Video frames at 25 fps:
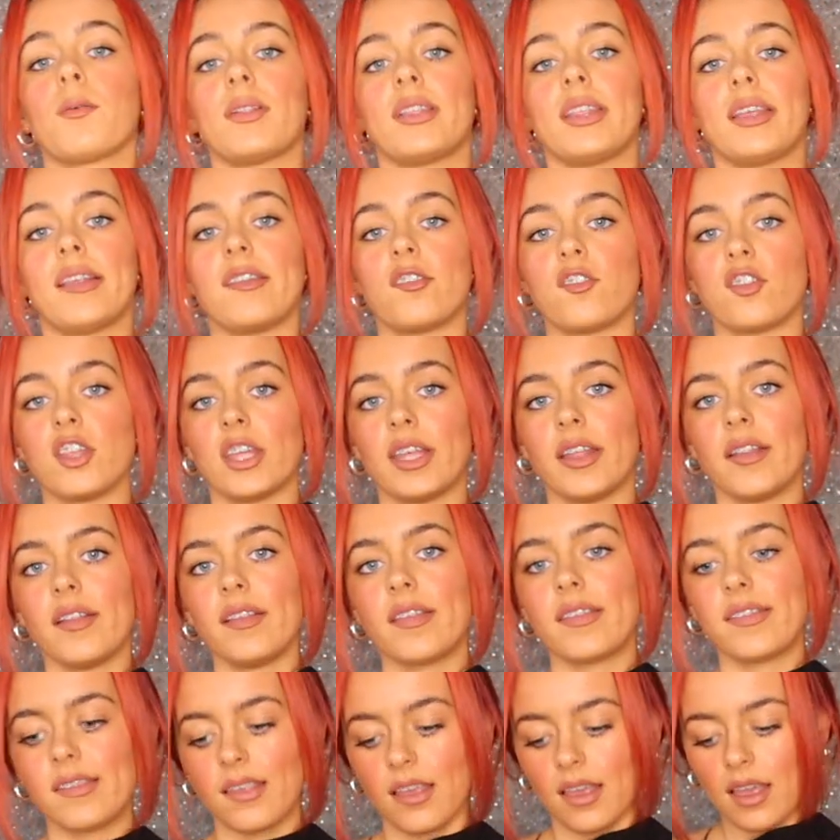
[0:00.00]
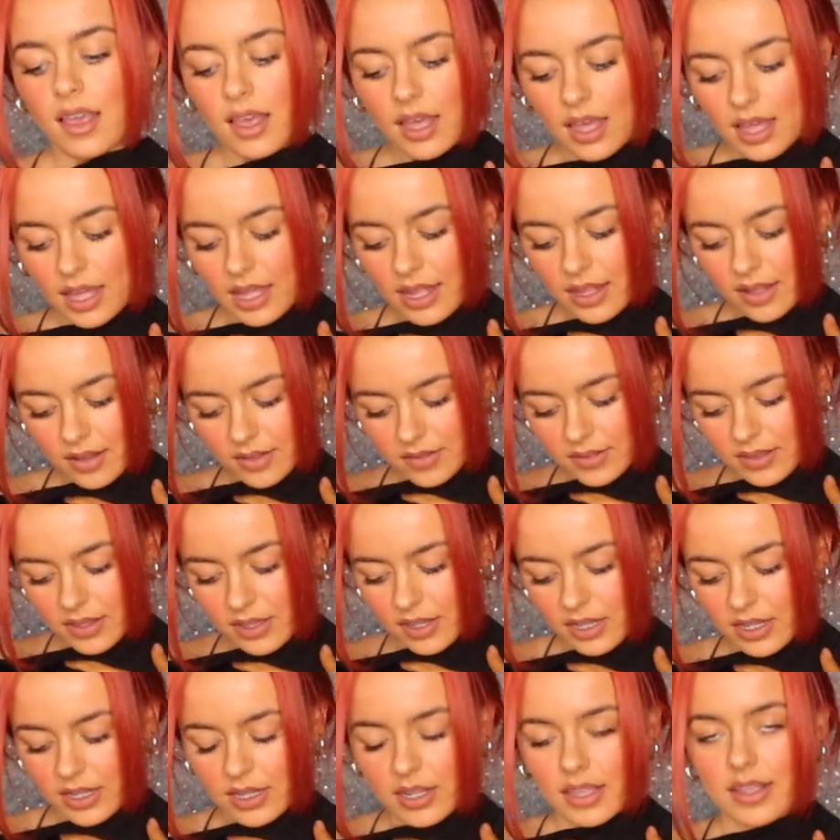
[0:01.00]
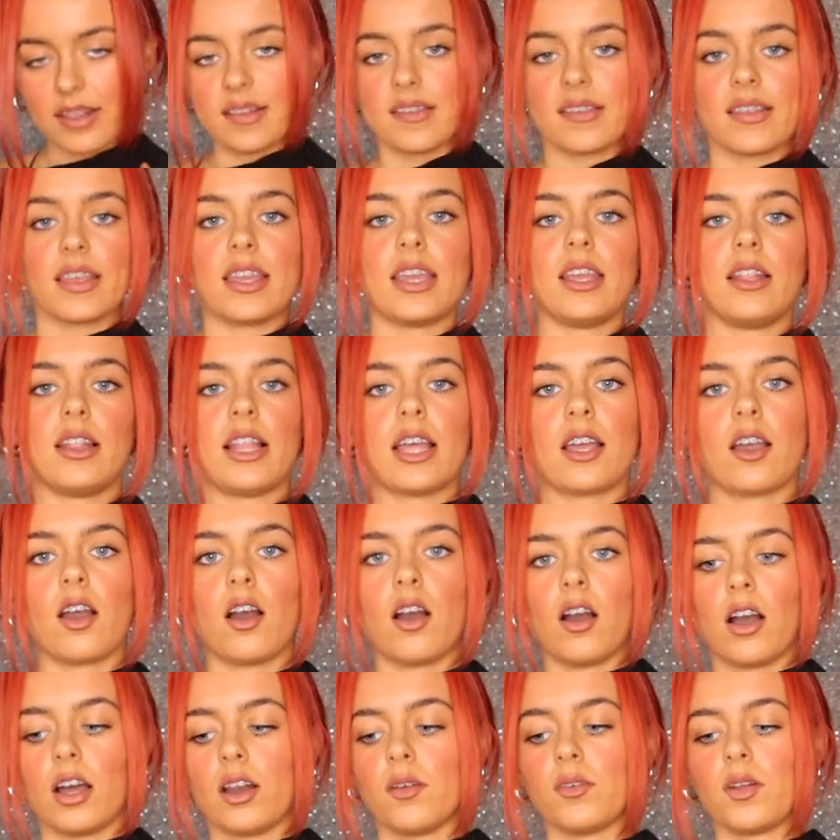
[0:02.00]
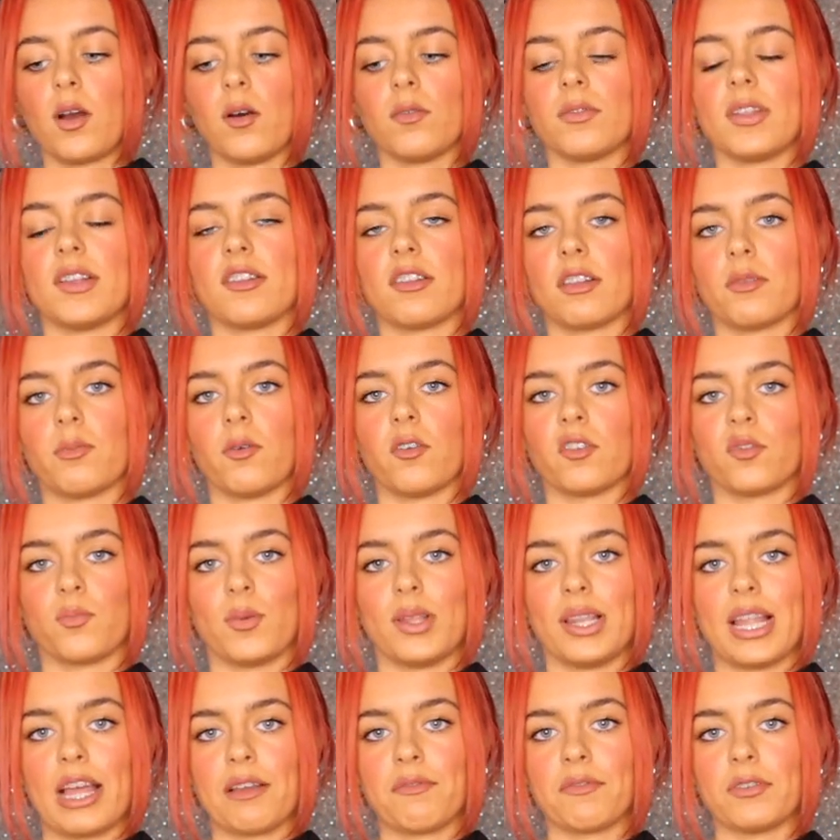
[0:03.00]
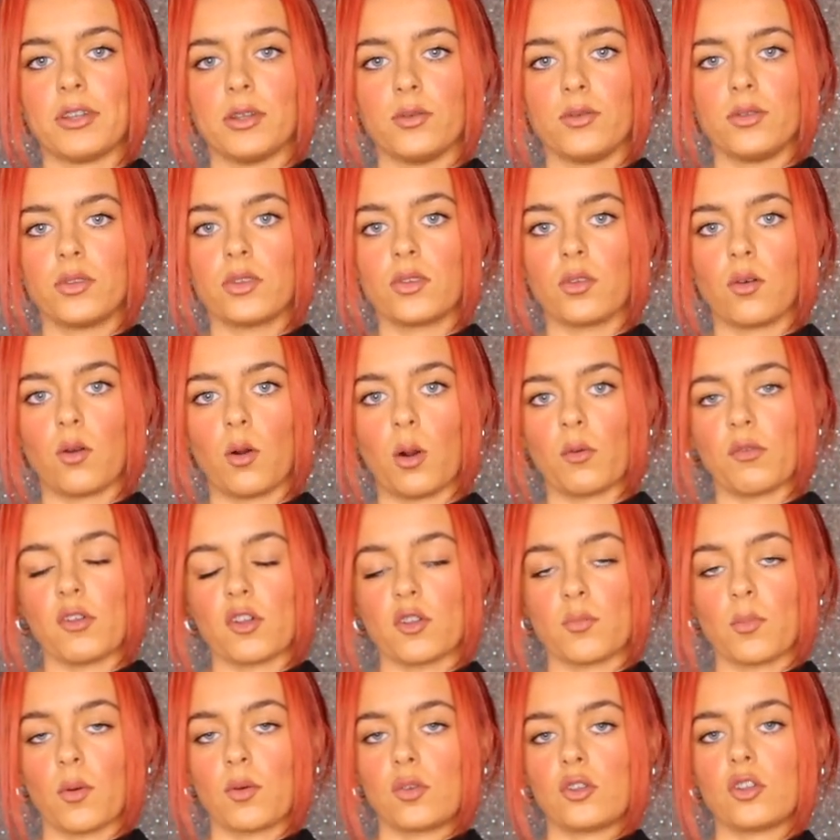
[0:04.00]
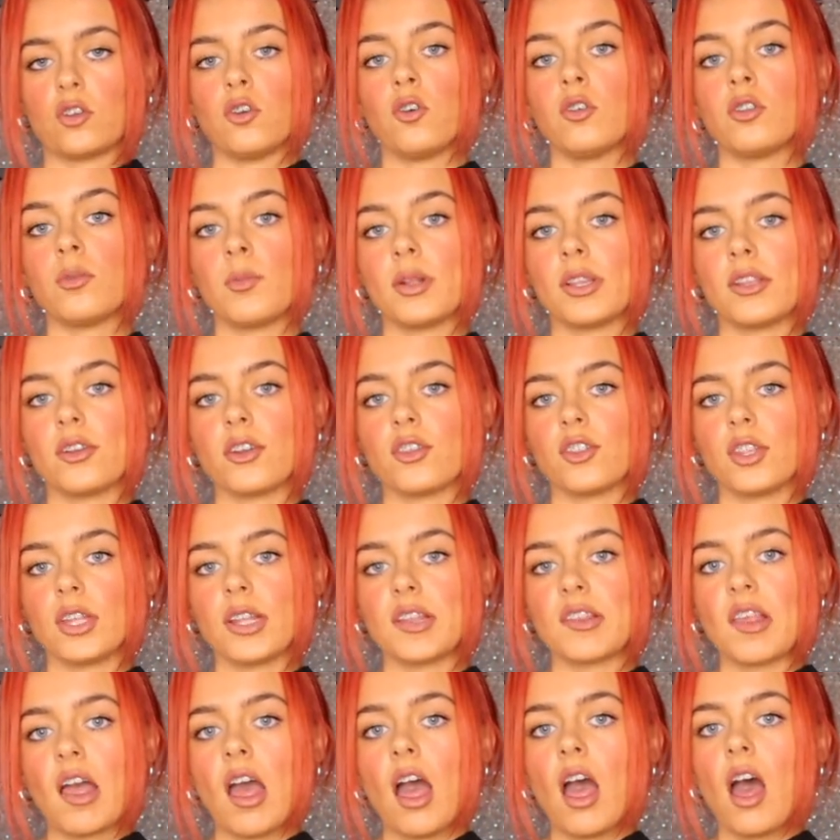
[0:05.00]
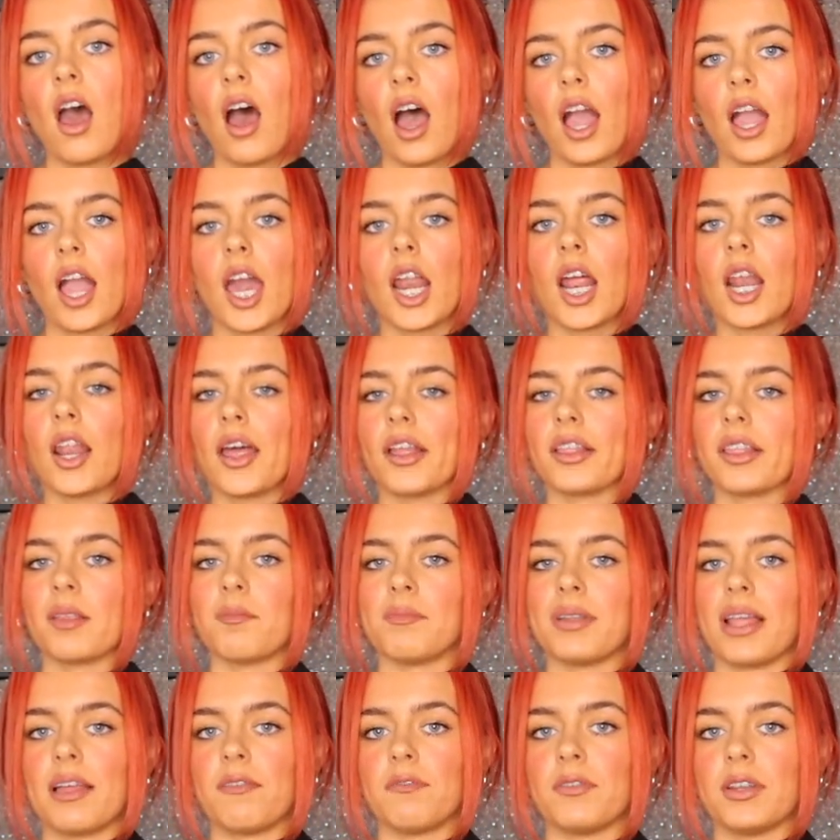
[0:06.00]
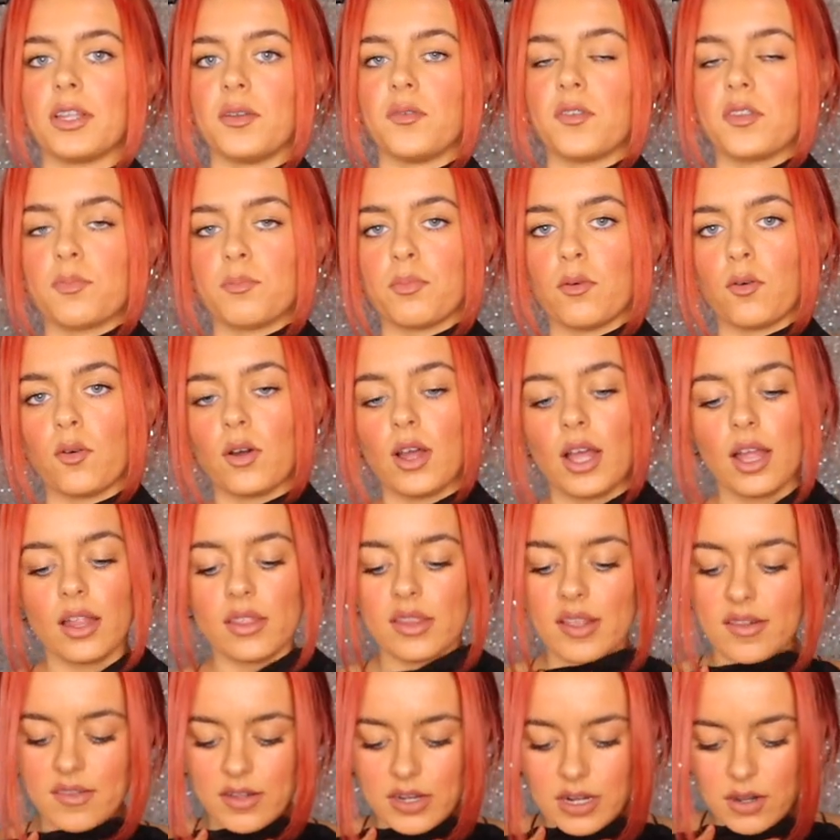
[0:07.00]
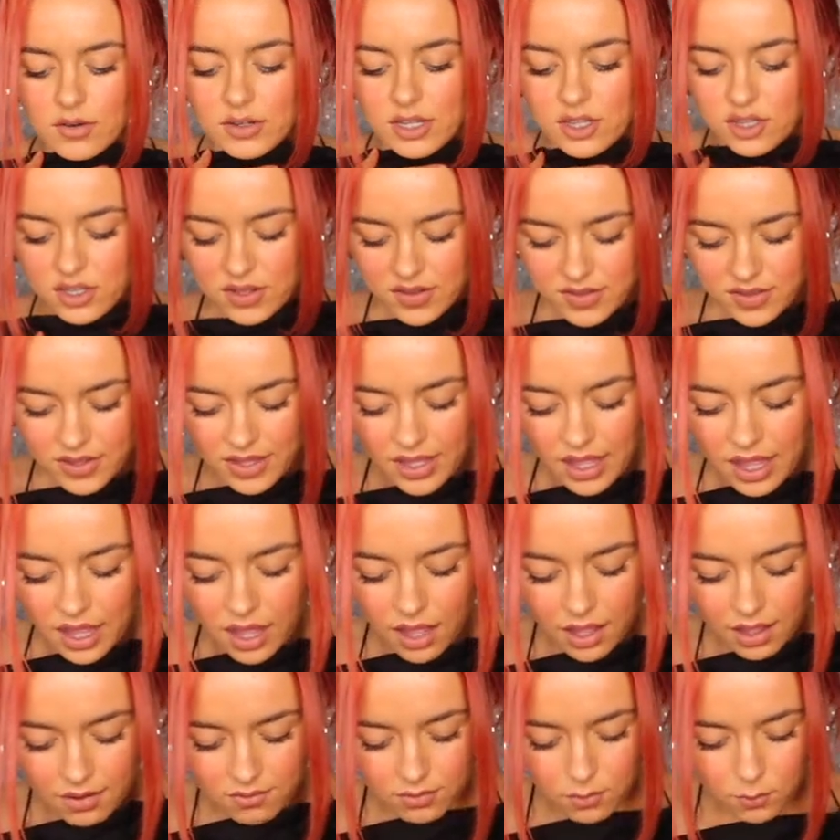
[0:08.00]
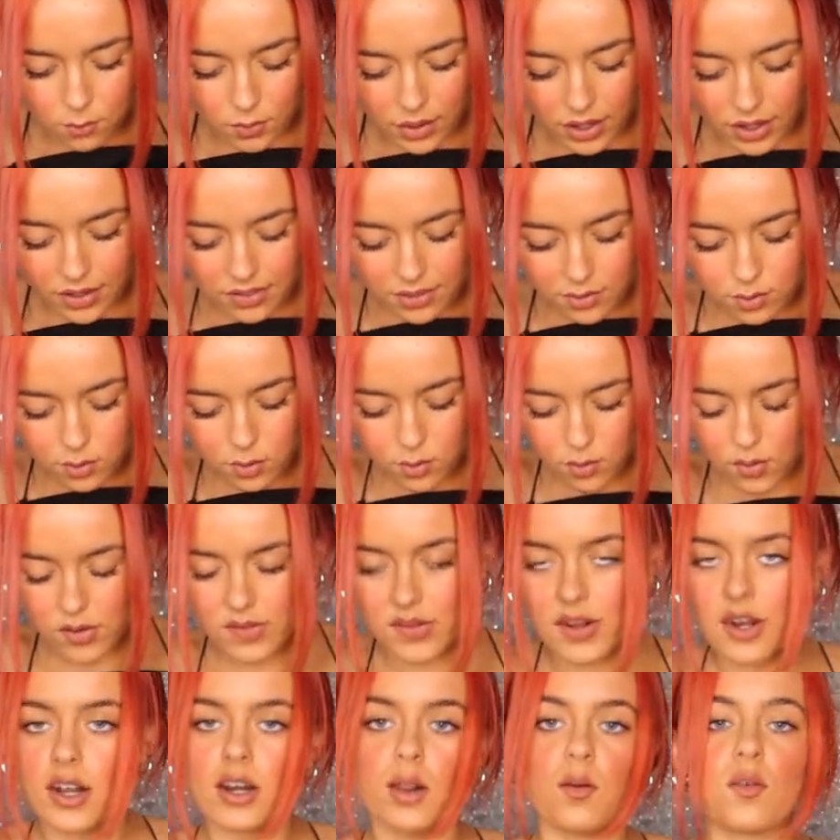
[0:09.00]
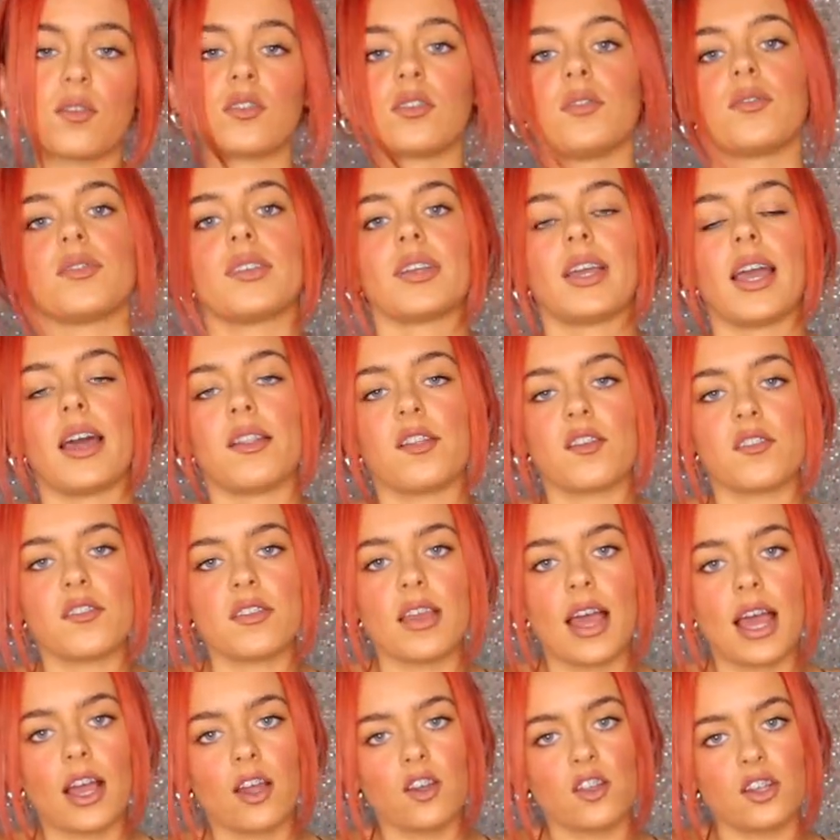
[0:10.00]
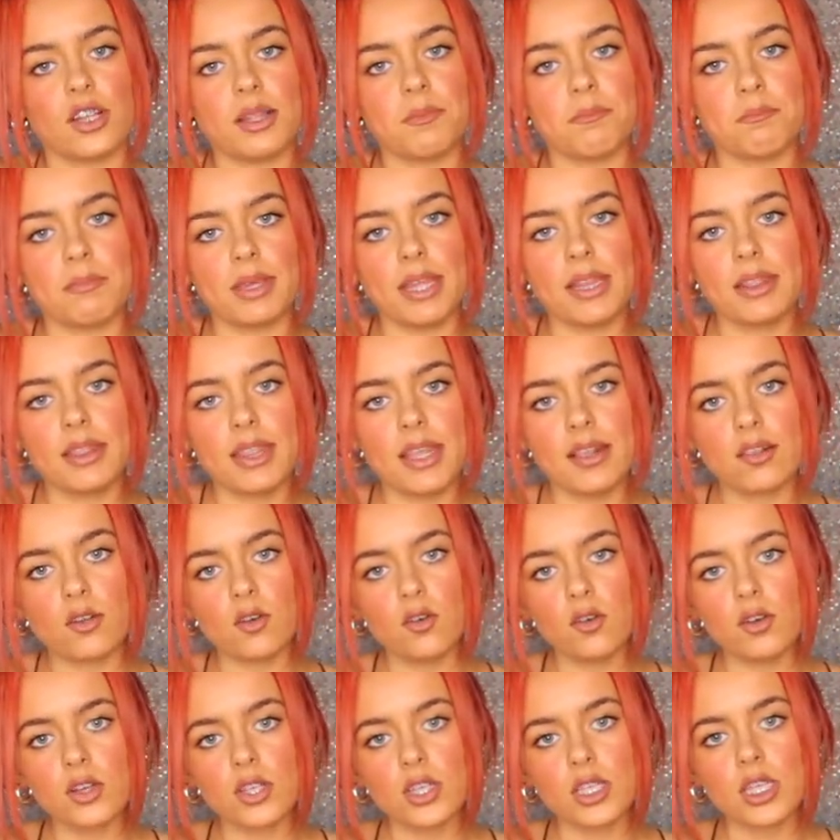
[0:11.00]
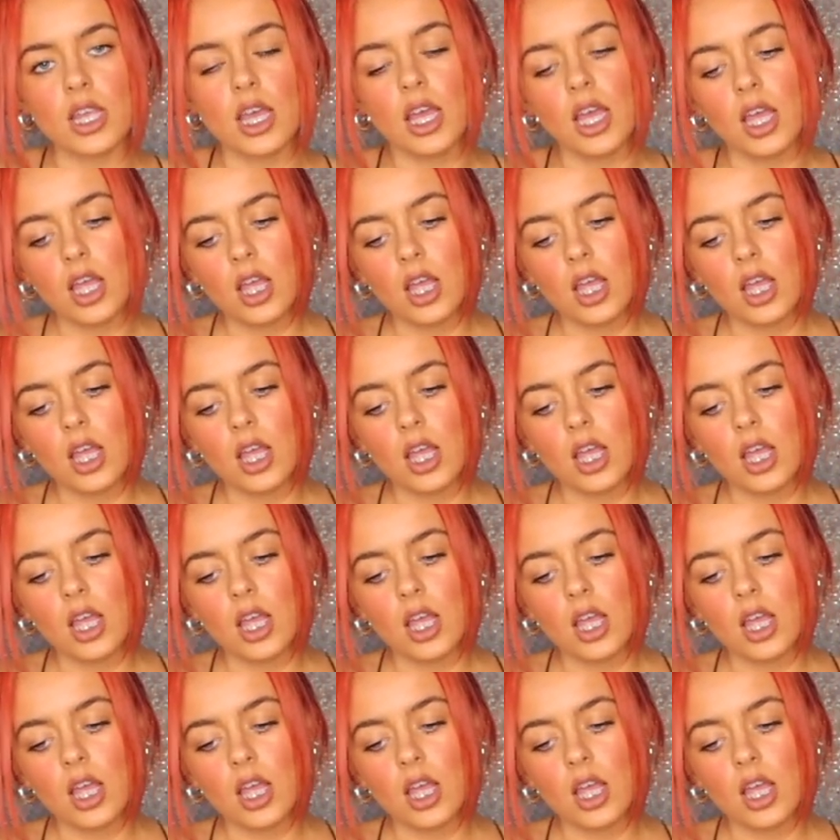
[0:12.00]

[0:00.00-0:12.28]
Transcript: with these jeans, and you can like see, like, I don't know if these are supposed to be left loose or if you're supposed to hook them onto your jeans. I kind of like them left loose, but these are the only jeans I have where the hooks are close enough together to actually meet these hooks,